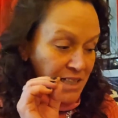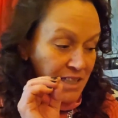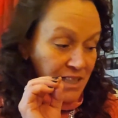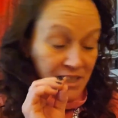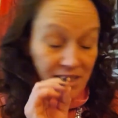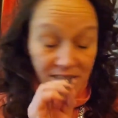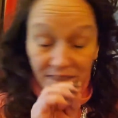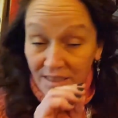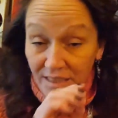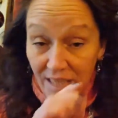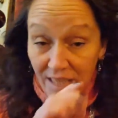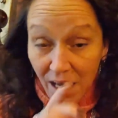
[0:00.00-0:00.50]

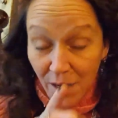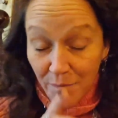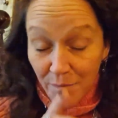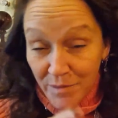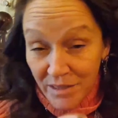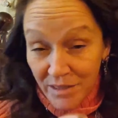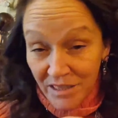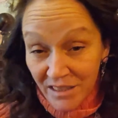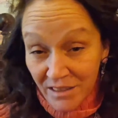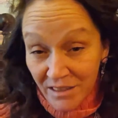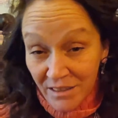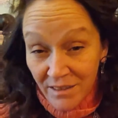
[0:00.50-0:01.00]

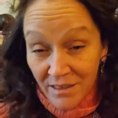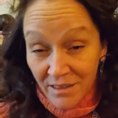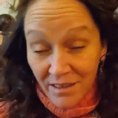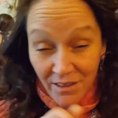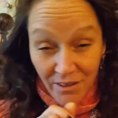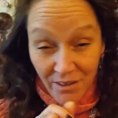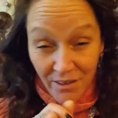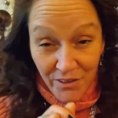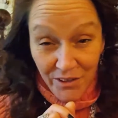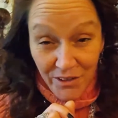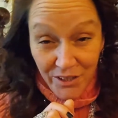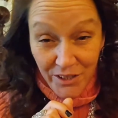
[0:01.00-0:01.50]
Simon, I
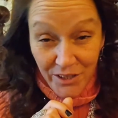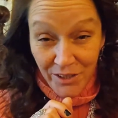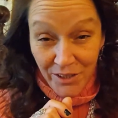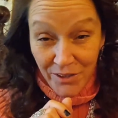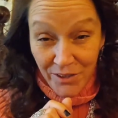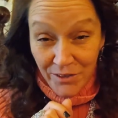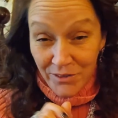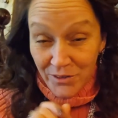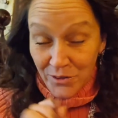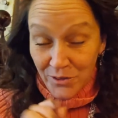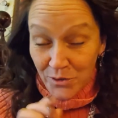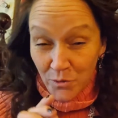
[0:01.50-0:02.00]
already know
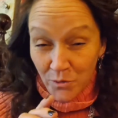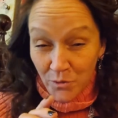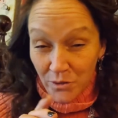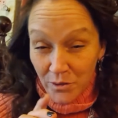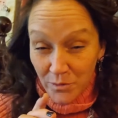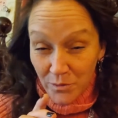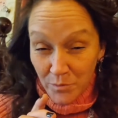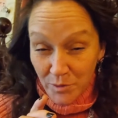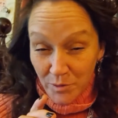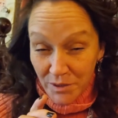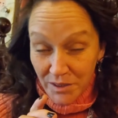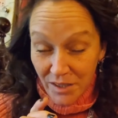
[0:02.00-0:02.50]
your
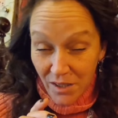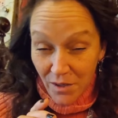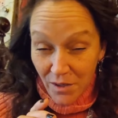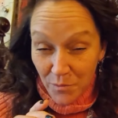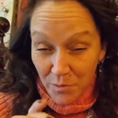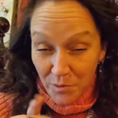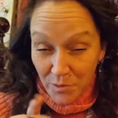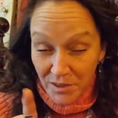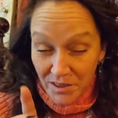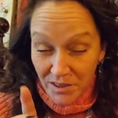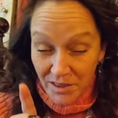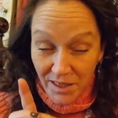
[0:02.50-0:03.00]
horoscope.
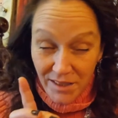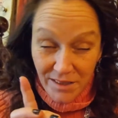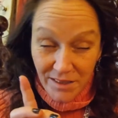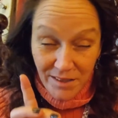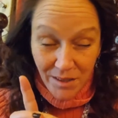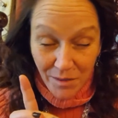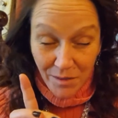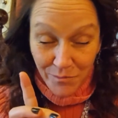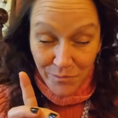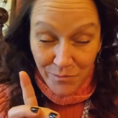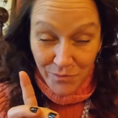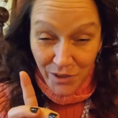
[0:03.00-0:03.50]
It says
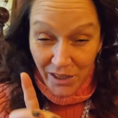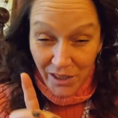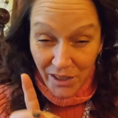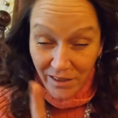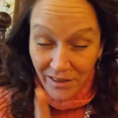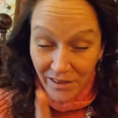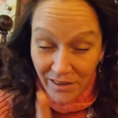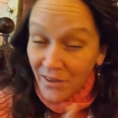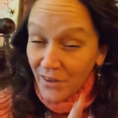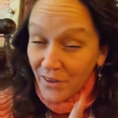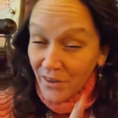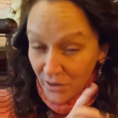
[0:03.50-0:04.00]
something like,
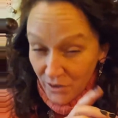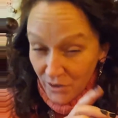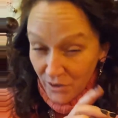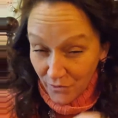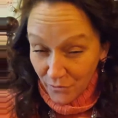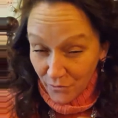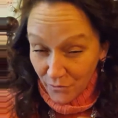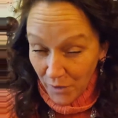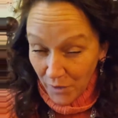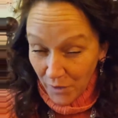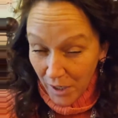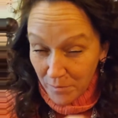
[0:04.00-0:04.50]
you're
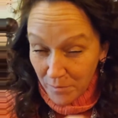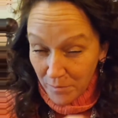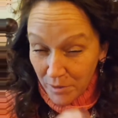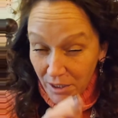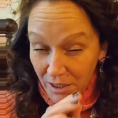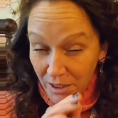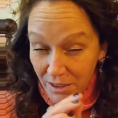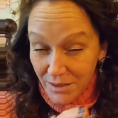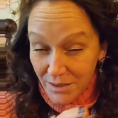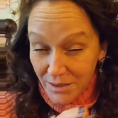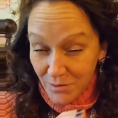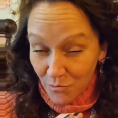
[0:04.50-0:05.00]

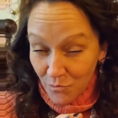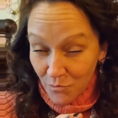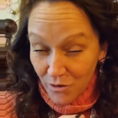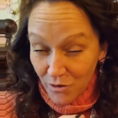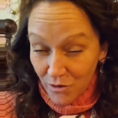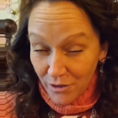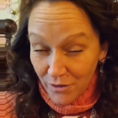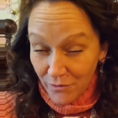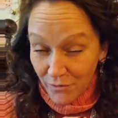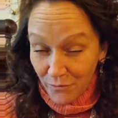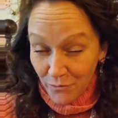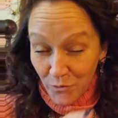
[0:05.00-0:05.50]
fabulous and
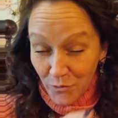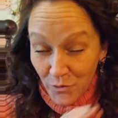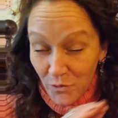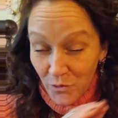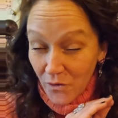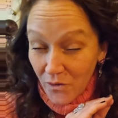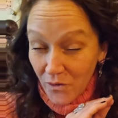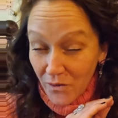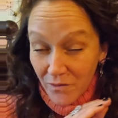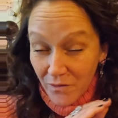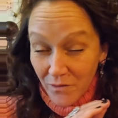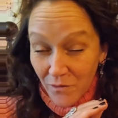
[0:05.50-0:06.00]
wonderful,
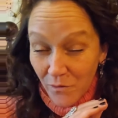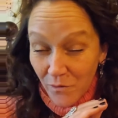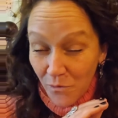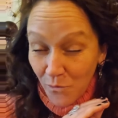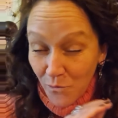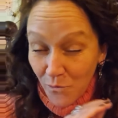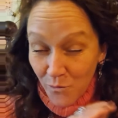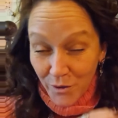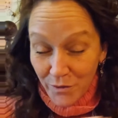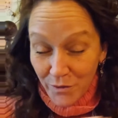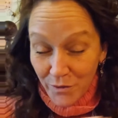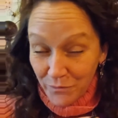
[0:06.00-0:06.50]

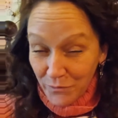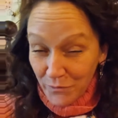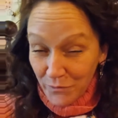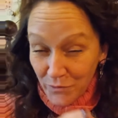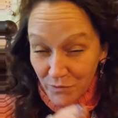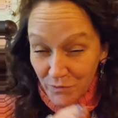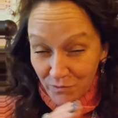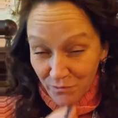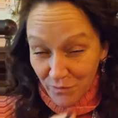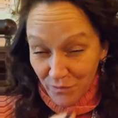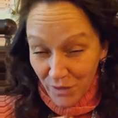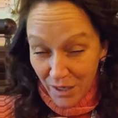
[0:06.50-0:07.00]
wonderful
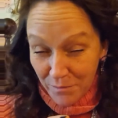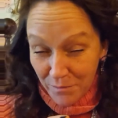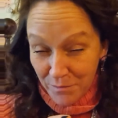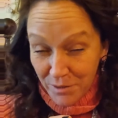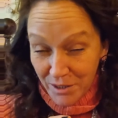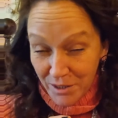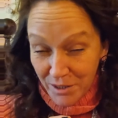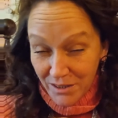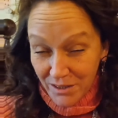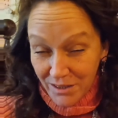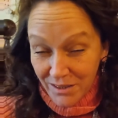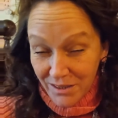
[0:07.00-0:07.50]
and
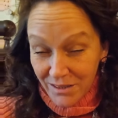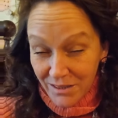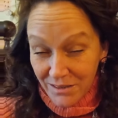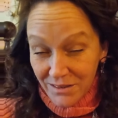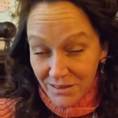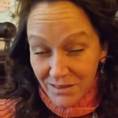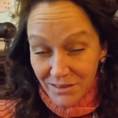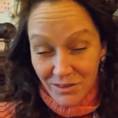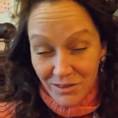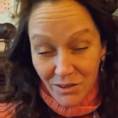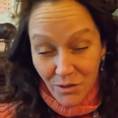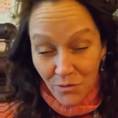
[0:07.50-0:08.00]

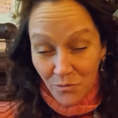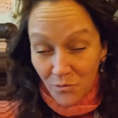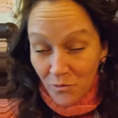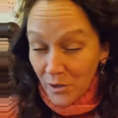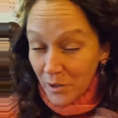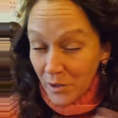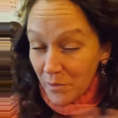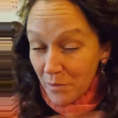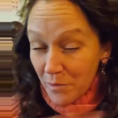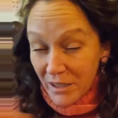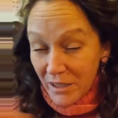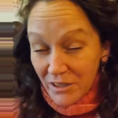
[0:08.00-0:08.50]
fabulous. Don't worry
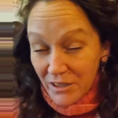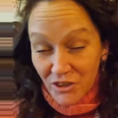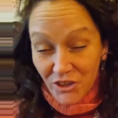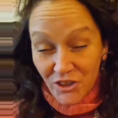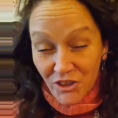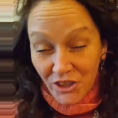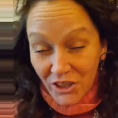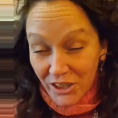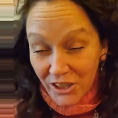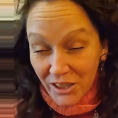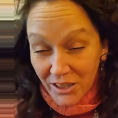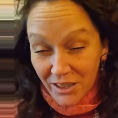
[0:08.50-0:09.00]
about
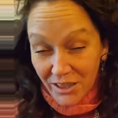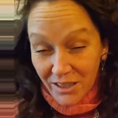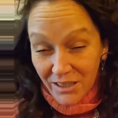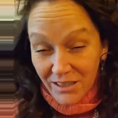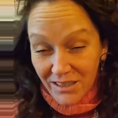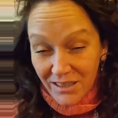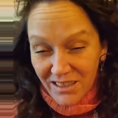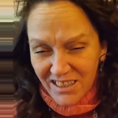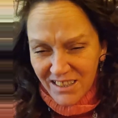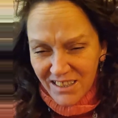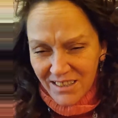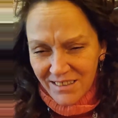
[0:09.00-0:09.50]
shit.
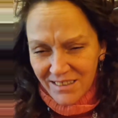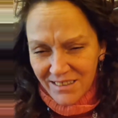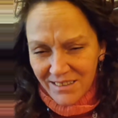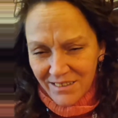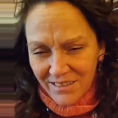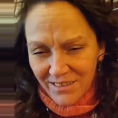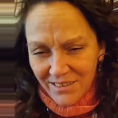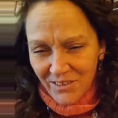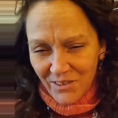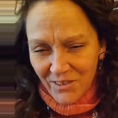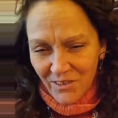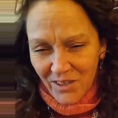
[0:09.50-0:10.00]

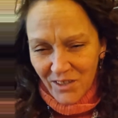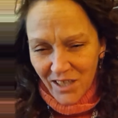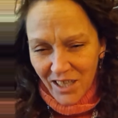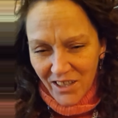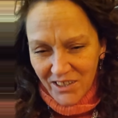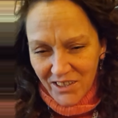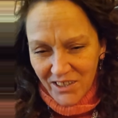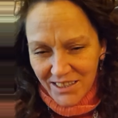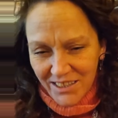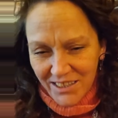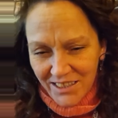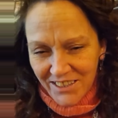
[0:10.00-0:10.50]
You
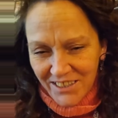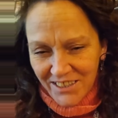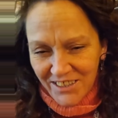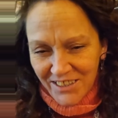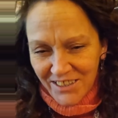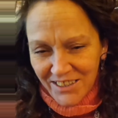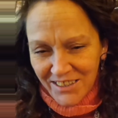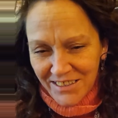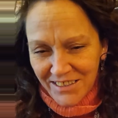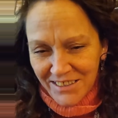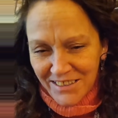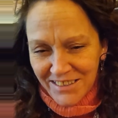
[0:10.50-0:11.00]
got
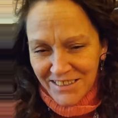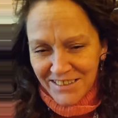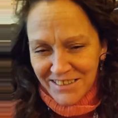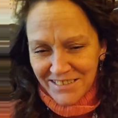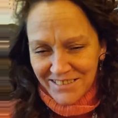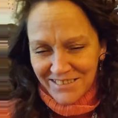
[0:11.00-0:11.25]
this.